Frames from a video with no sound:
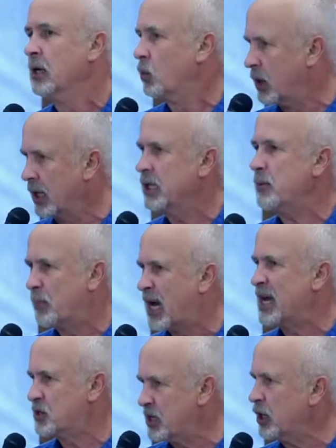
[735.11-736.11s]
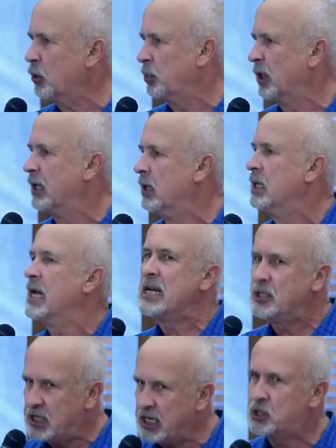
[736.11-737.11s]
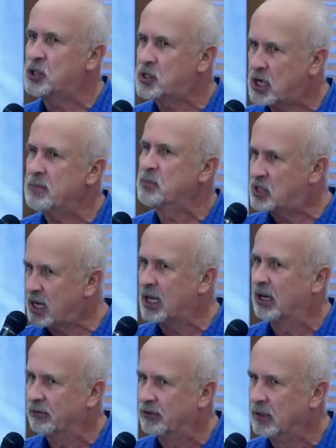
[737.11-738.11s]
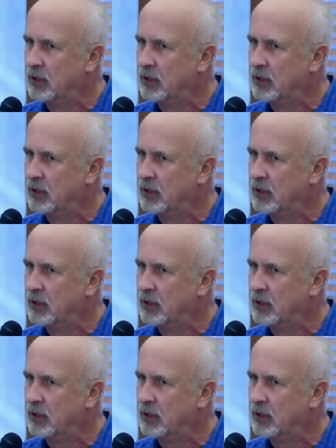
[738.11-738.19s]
Well, he buys an airplane and teaches himself